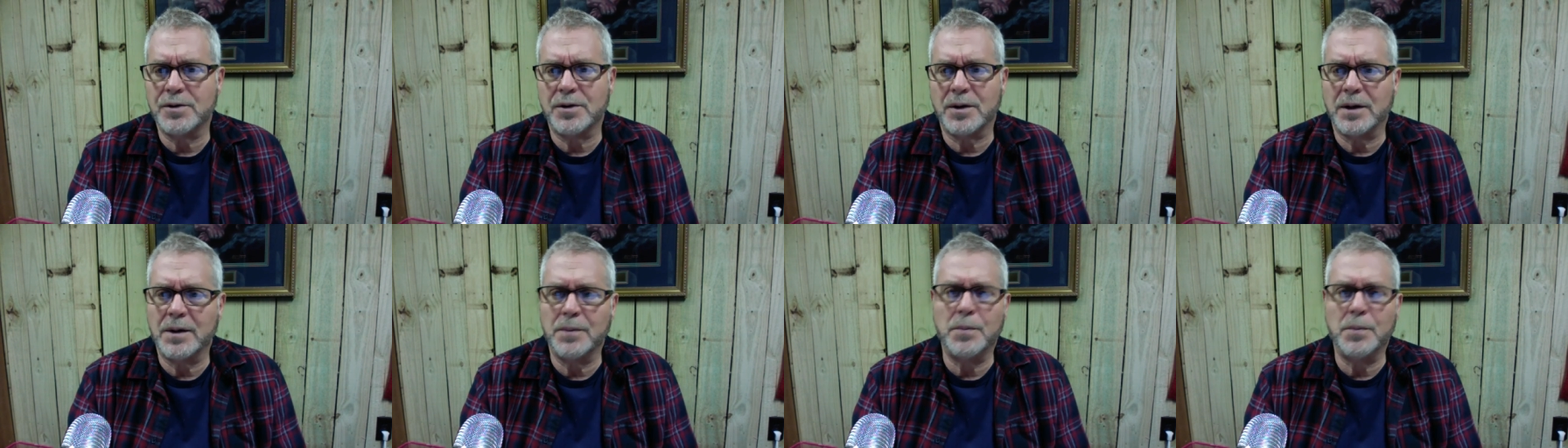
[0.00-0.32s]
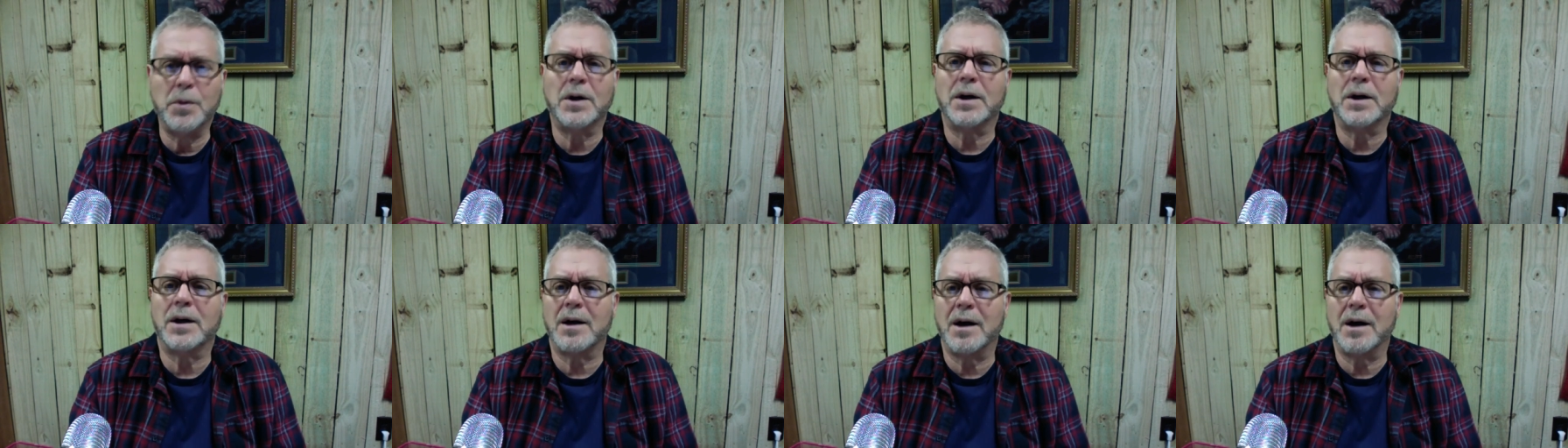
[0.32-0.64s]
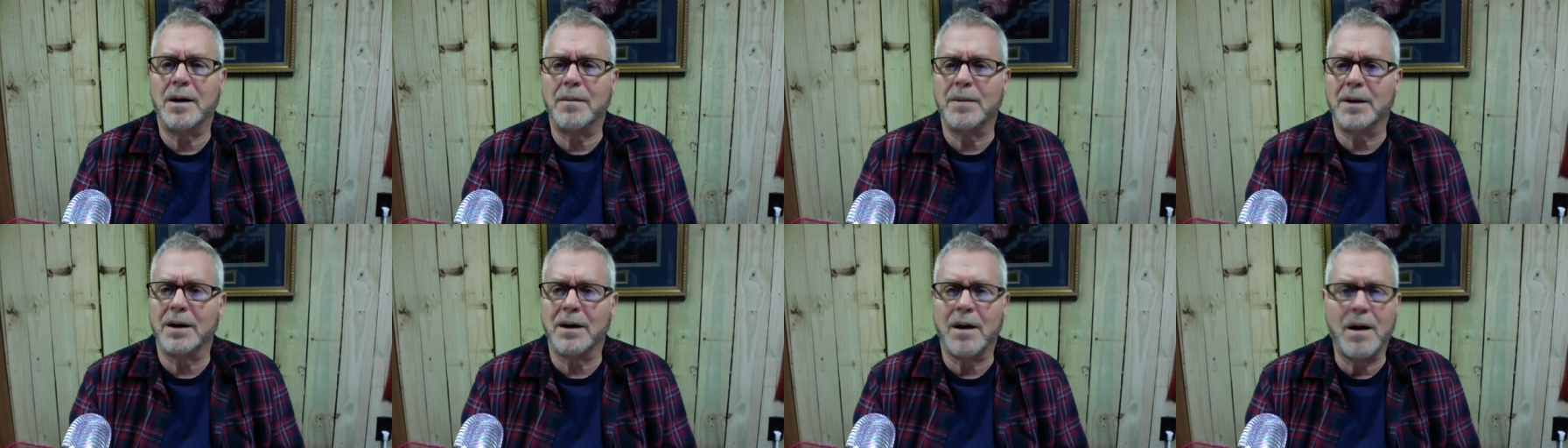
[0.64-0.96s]
or he would have
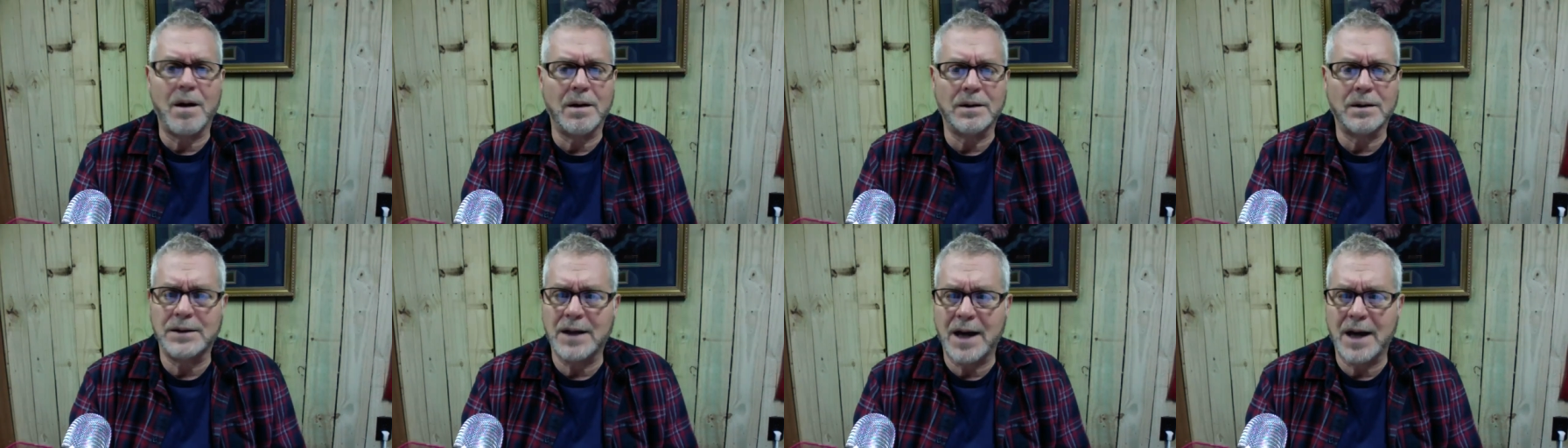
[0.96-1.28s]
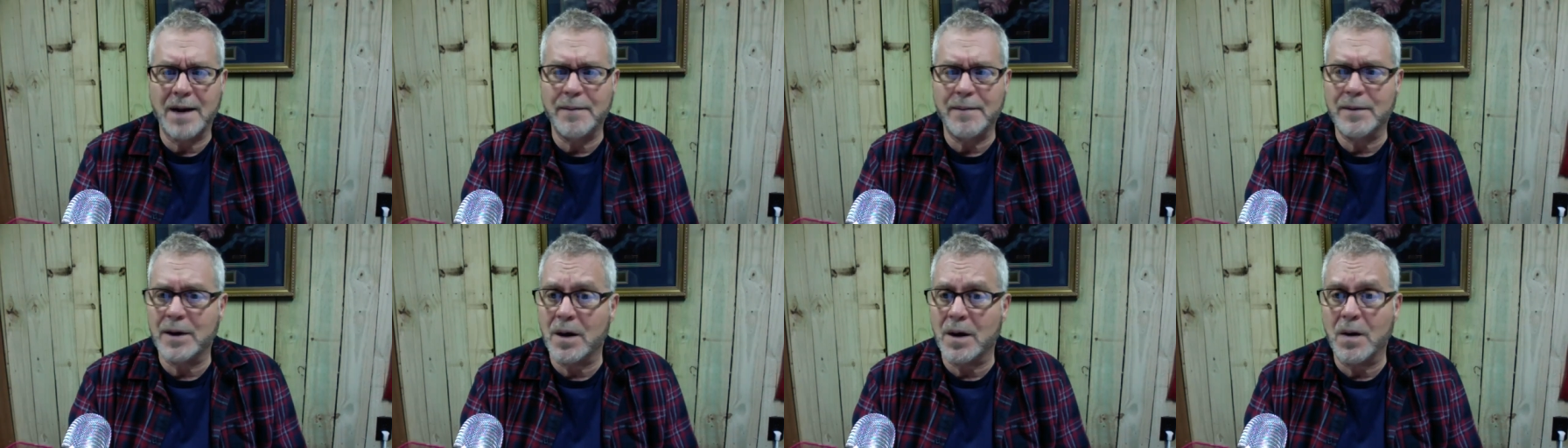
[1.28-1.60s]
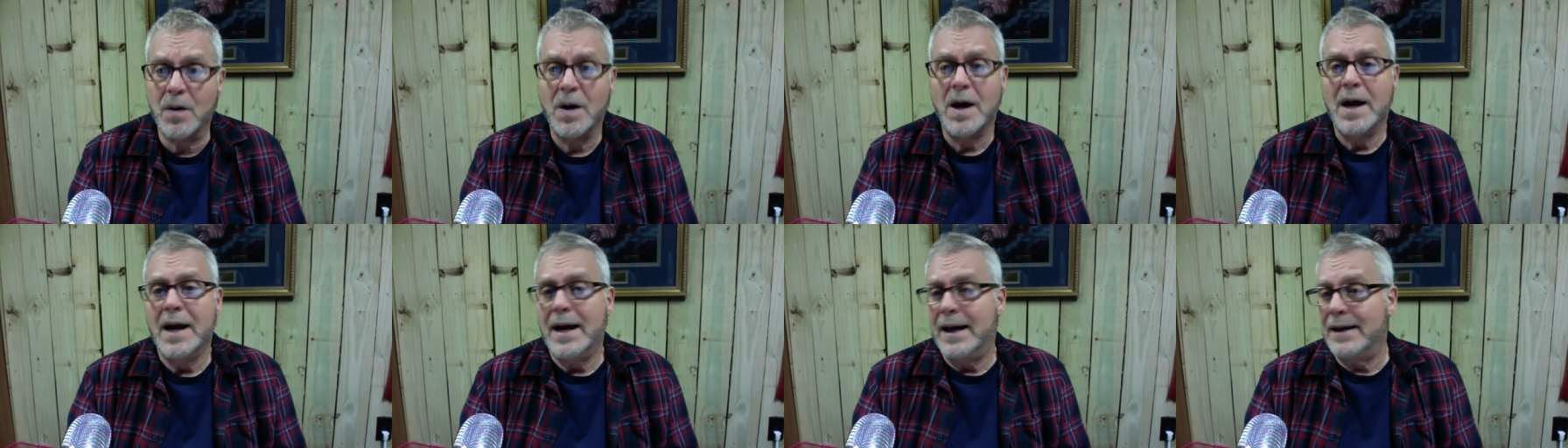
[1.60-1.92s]
come a long time ago.
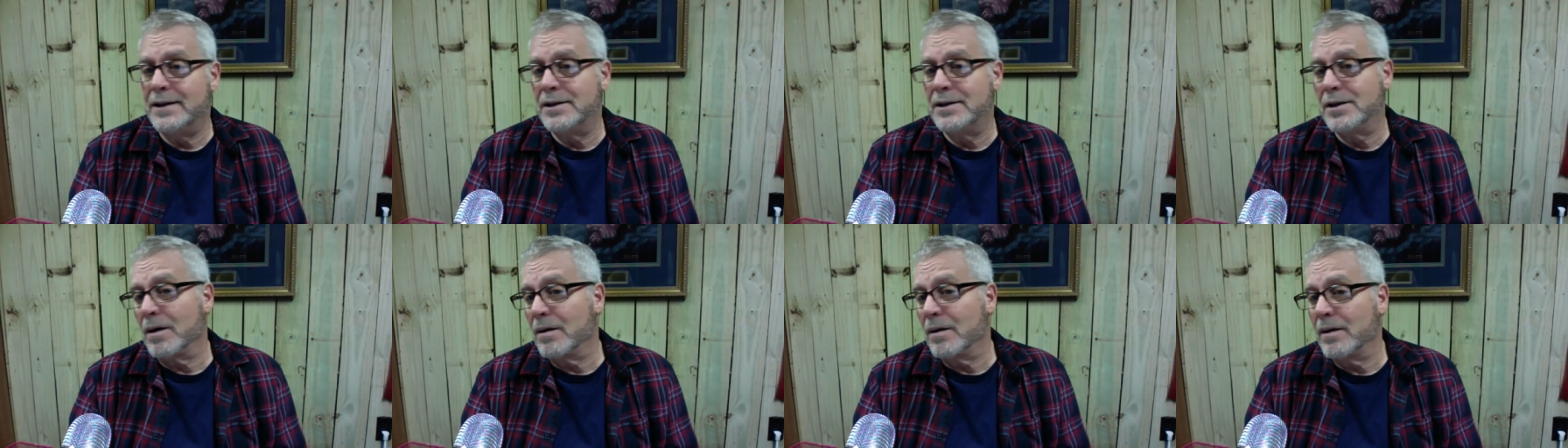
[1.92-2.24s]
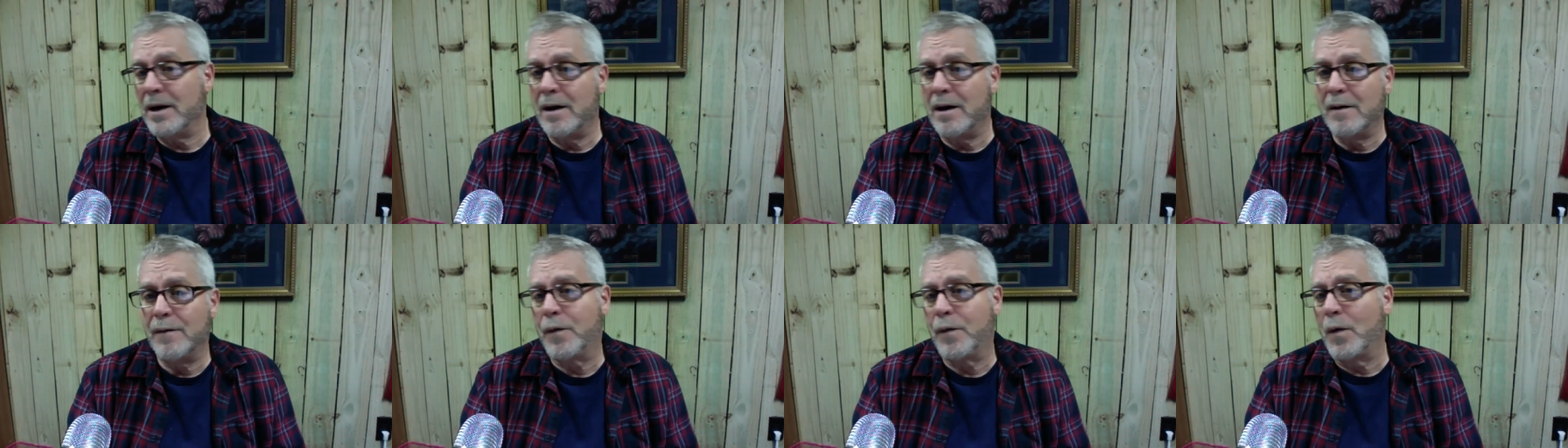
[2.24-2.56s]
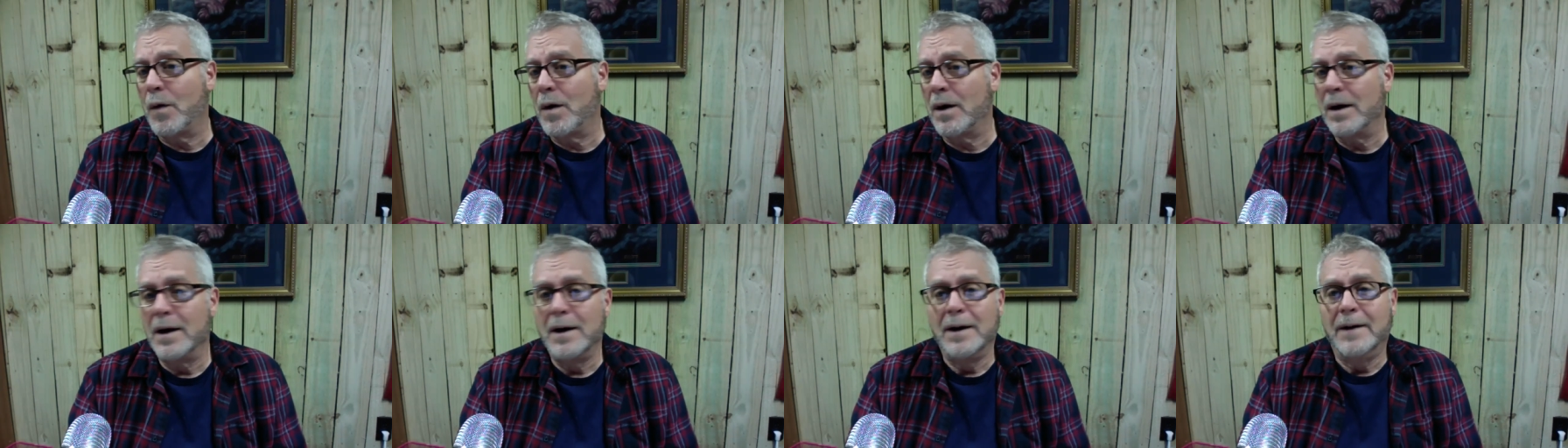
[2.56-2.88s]
And so
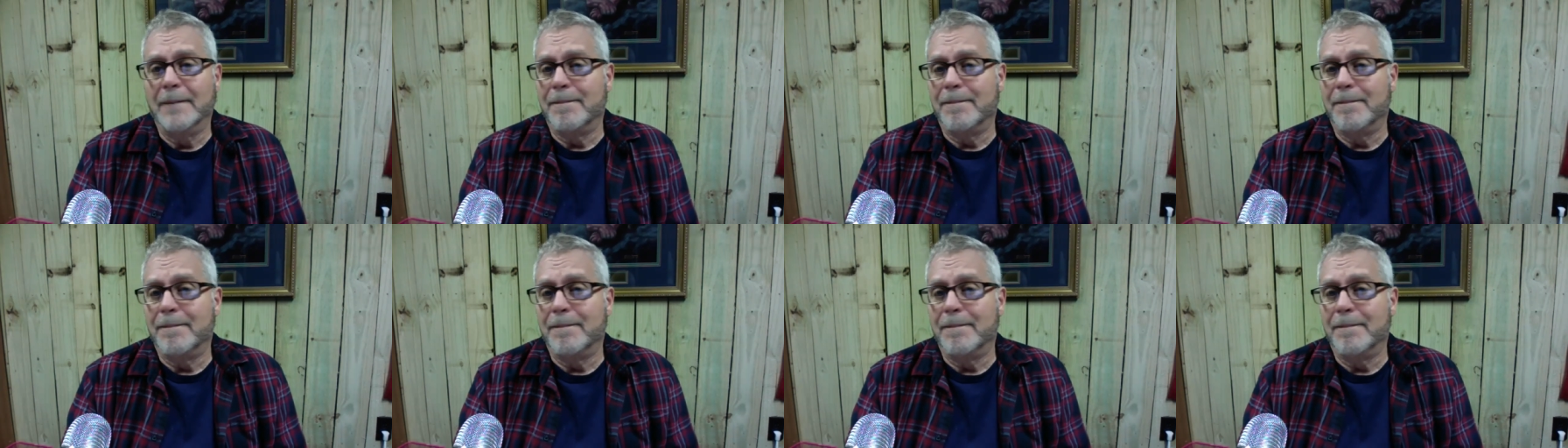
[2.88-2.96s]
therefore,